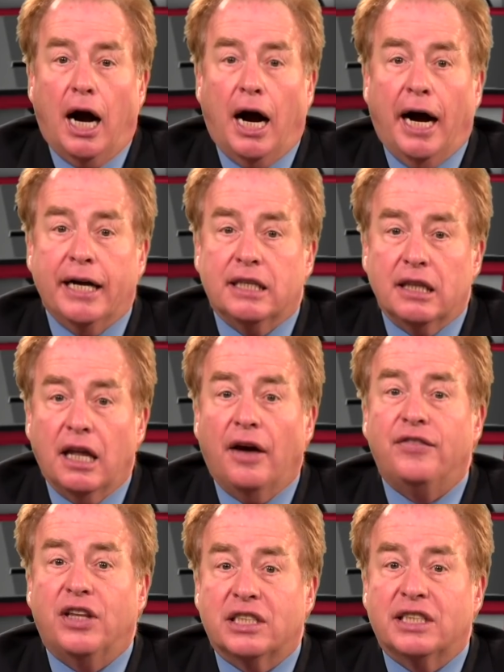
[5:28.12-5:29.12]
I'd
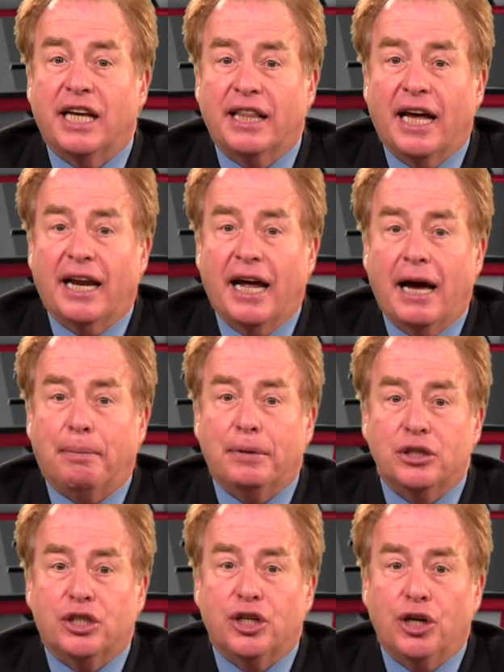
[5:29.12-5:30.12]
love to see that
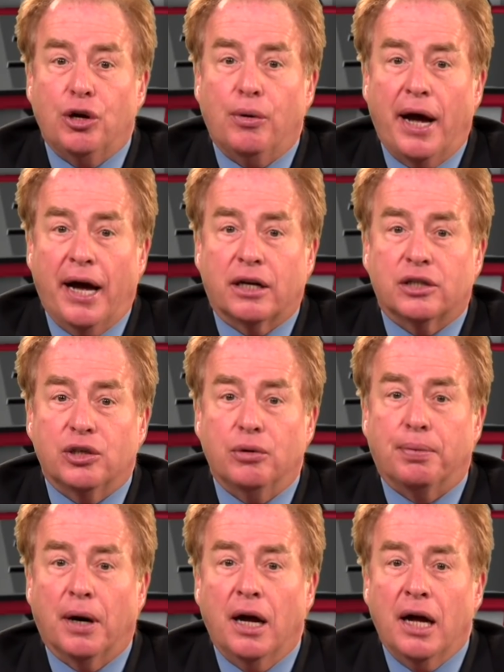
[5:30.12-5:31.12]
happen too, X
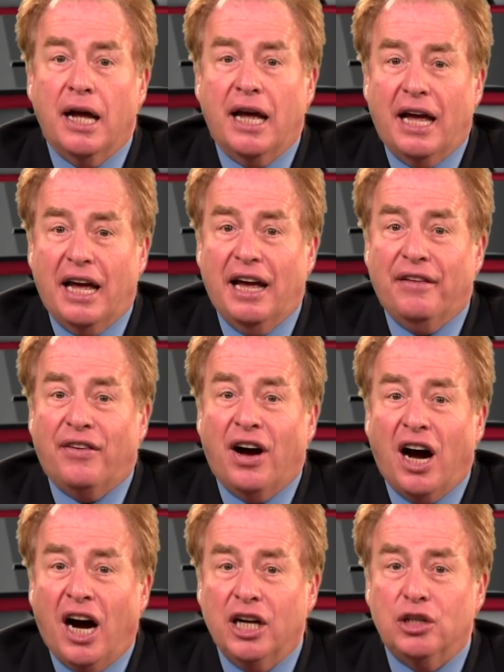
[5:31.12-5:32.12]
Supra. If
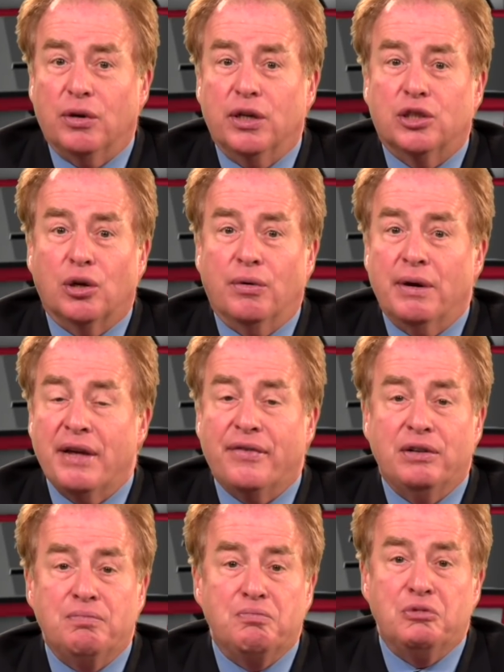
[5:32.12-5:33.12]
hundreds or
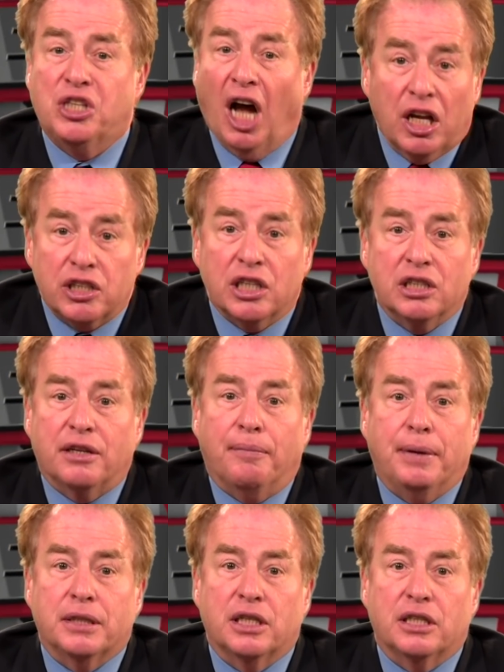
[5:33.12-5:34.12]
even dozens of
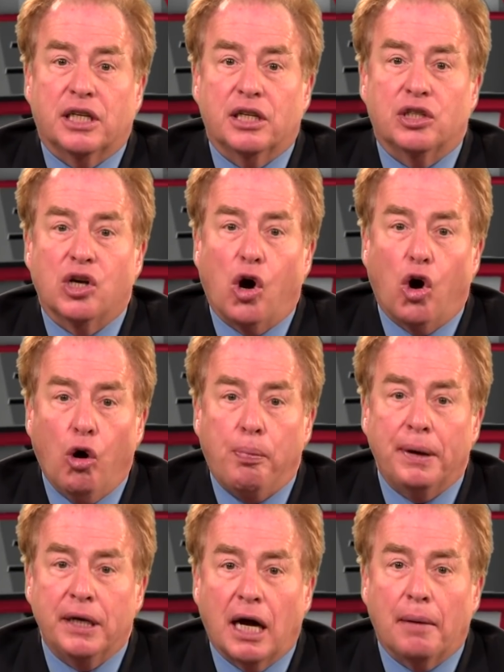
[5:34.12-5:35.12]
businesses
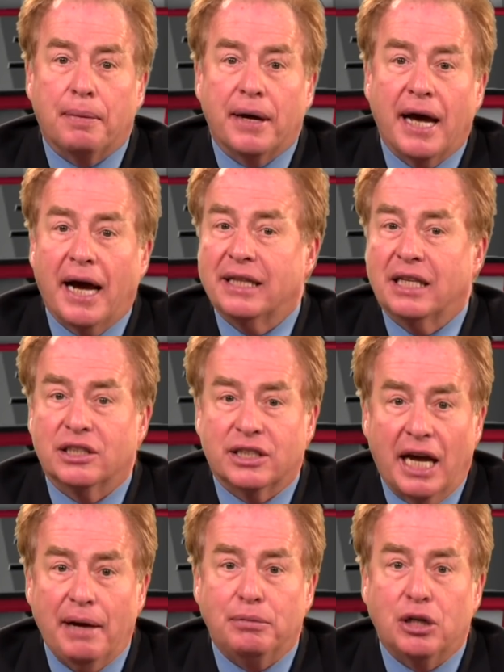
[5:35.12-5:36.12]
opened up at the
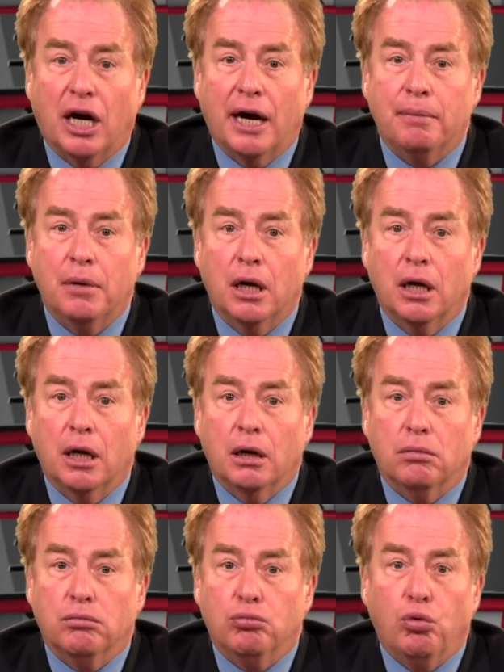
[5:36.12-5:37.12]
same time,
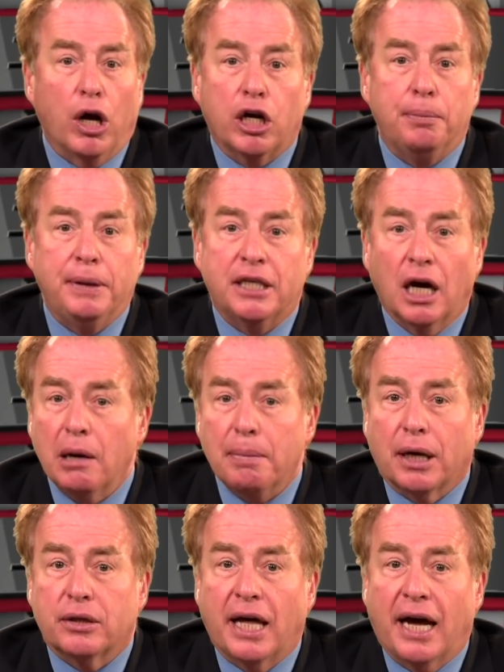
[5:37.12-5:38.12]
what could be done
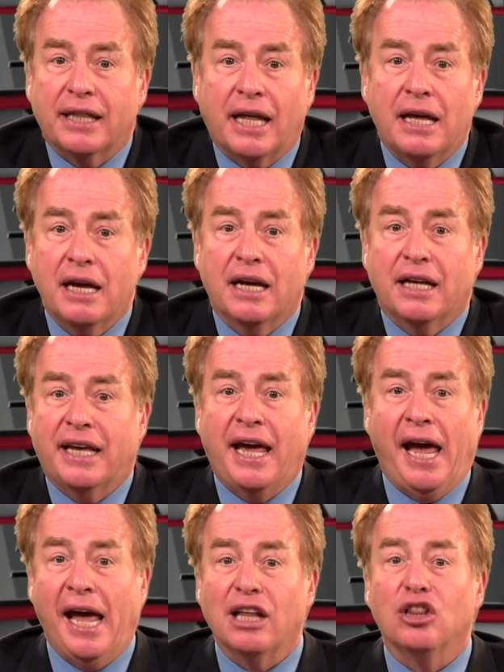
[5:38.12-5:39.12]
about that? They
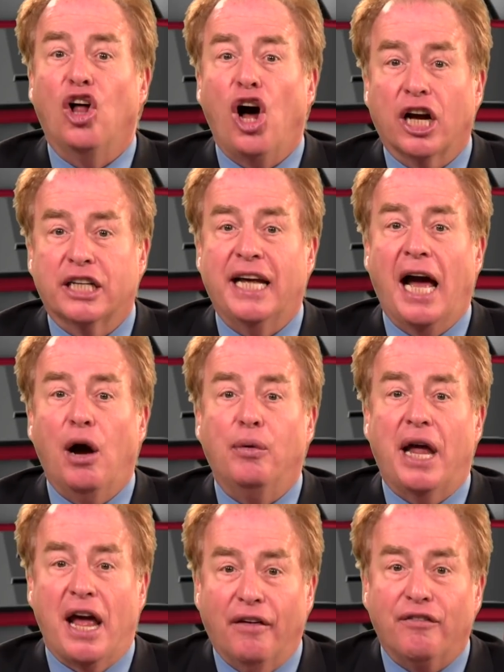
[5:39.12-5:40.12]
can't lock
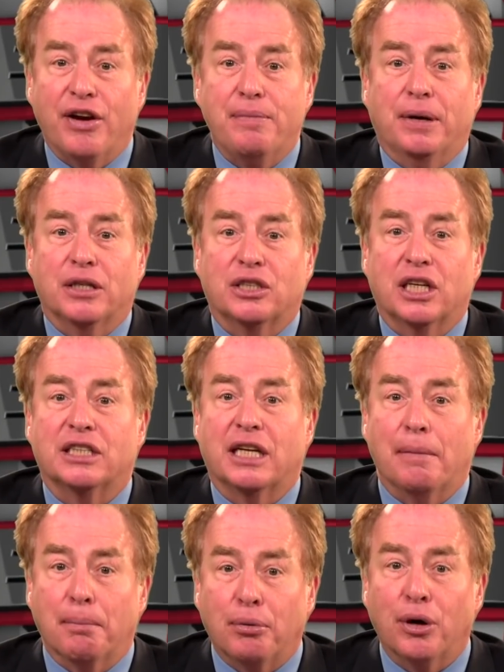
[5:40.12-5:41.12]
down every business
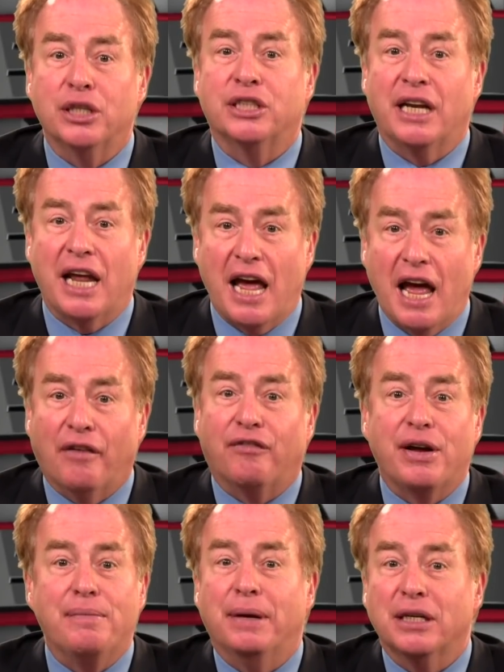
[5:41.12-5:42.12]
and imprison
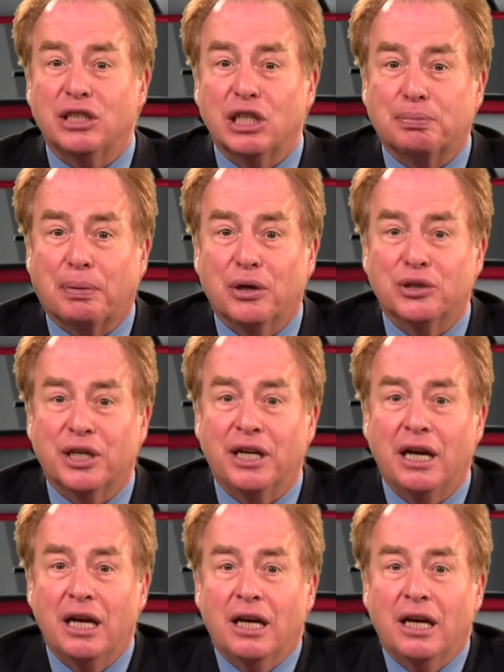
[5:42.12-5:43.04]
every business person.